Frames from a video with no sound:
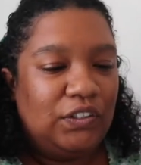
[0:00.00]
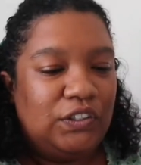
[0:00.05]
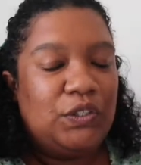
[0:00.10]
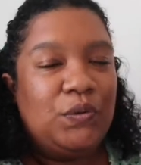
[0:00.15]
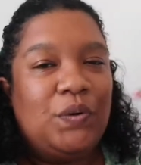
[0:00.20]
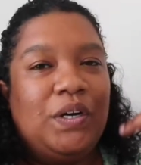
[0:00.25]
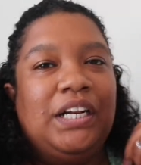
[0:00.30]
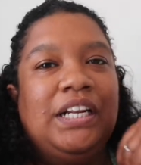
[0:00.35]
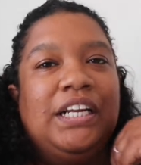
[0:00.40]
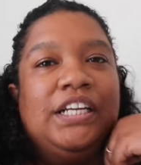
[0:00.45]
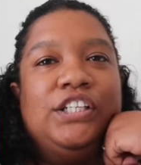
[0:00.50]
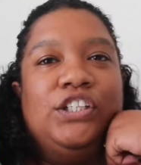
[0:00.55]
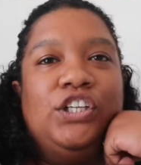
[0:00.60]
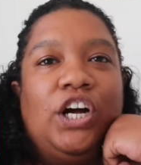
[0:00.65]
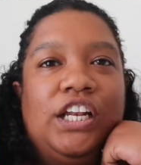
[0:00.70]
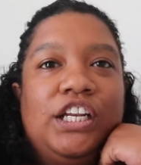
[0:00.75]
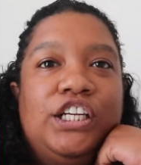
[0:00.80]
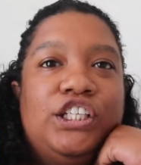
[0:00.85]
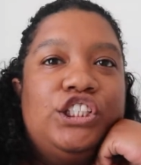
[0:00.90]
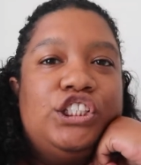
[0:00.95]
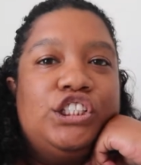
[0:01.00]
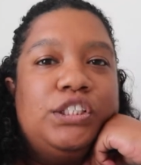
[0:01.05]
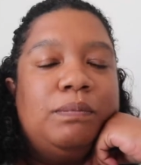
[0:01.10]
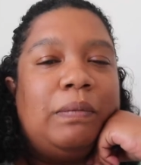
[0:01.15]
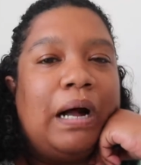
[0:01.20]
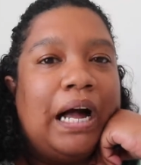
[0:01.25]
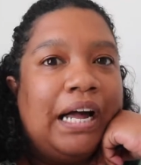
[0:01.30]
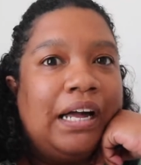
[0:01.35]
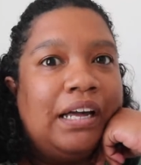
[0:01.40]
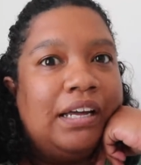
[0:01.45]
also want to acknowledge
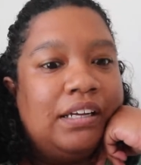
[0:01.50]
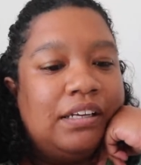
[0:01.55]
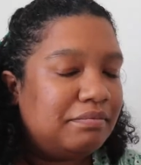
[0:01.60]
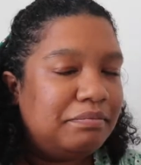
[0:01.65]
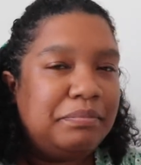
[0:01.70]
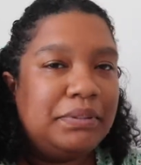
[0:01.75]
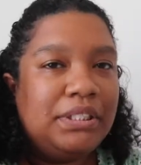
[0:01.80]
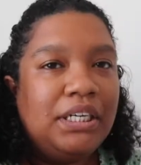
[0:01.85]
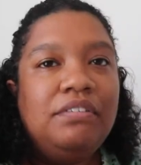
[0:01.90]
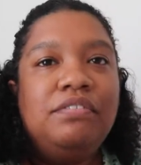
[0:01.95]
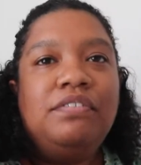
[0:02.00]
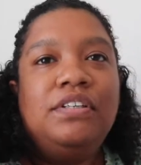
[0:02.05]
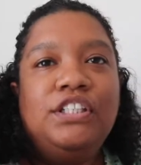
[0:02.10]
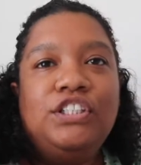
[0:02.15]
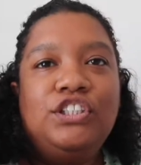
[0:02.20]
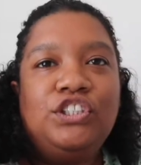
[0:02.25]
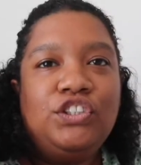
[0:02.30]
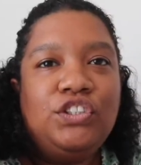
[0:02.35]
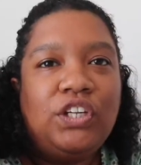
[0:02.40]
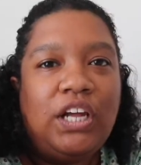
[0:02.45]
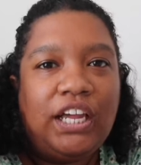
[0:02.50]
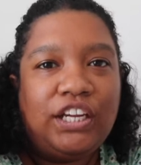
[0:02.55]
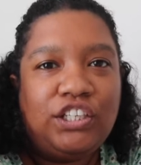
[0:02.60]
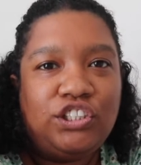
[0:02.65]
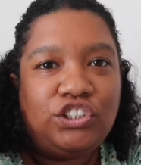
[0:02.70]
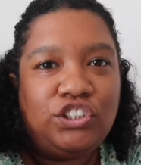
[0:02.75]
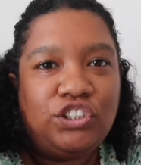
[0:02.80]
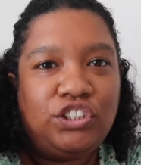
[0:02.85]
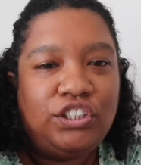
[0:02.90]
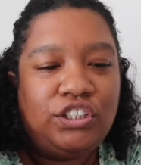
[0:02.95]
my privilege to
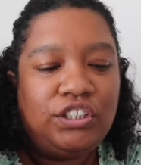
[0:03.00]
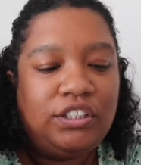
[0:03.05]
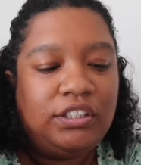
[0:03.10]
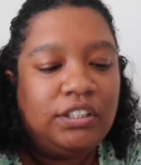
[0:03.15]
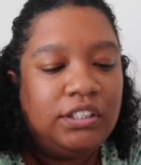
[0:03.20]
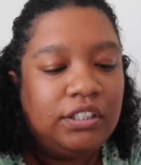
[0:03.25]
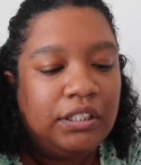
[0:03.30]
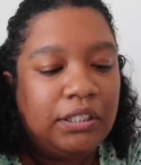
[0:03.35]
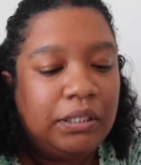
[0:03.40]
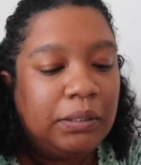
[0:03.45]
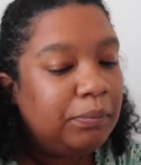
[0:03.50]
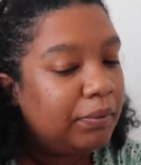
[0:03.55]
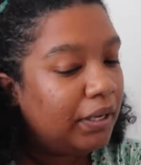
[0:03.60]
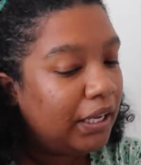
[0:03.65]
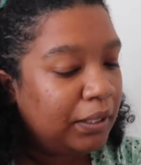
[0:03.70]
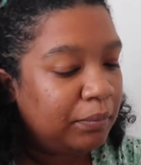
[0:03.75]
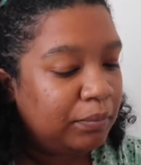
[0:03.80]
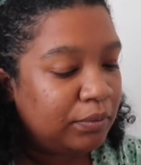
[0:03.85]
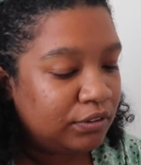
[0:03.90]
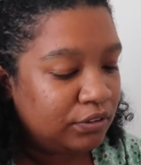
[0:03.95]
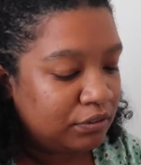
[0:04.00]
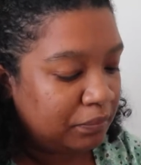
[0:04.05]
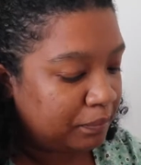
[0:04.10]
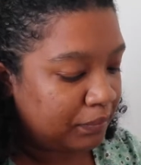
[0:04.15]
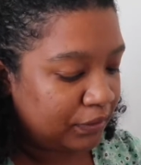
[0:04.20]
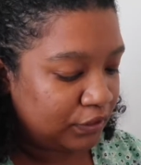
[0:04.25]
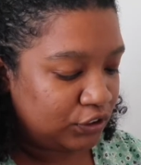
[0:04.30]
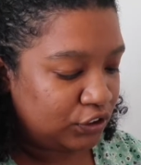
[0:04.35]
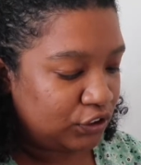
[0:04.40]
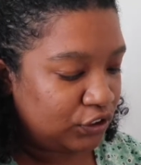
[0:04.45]
actually be able to
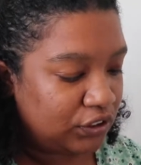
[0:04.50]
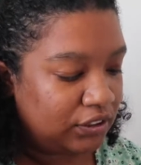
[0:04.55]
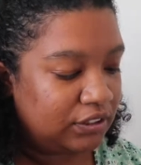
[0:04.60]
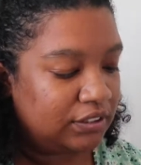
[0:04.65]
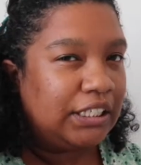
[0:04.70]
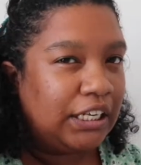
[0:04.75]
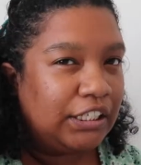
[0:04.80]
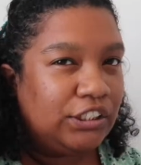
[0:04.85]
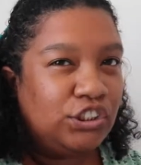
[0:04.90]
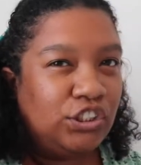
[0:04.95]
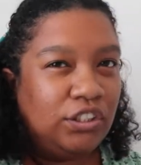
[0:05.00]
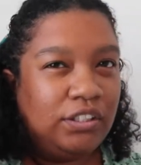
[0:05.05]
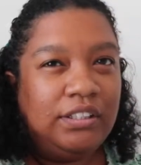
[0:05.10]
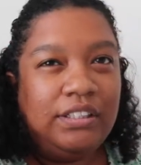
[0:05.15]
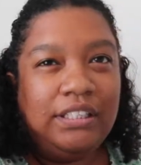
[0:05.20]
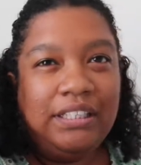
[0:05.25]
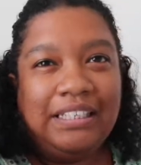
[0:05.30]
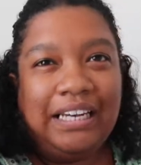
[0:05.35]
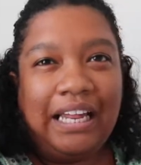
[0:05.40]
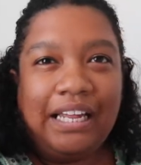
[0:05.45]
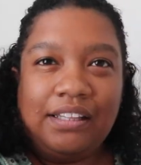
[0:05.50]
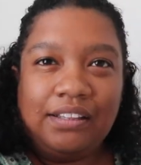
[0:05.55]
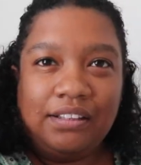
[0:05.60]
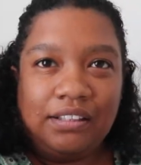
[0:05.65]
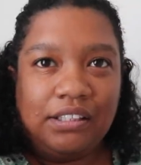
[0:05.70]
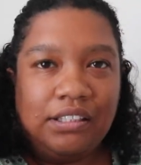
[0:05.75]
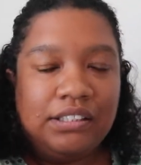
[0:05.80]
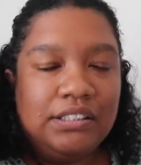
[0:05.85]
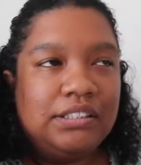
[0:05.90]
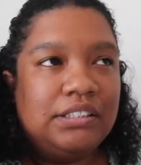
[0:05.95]
purchase such a thing like
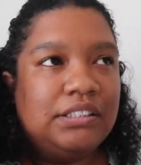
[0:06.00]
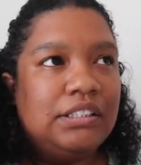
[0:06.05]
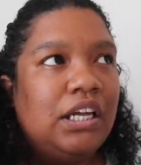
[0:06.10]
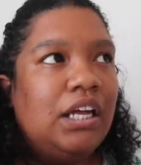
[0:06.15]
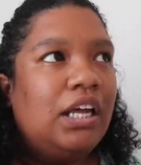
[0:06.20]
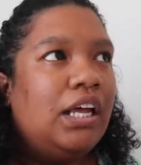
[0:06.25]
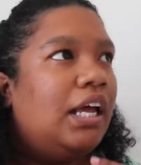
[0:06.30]
this.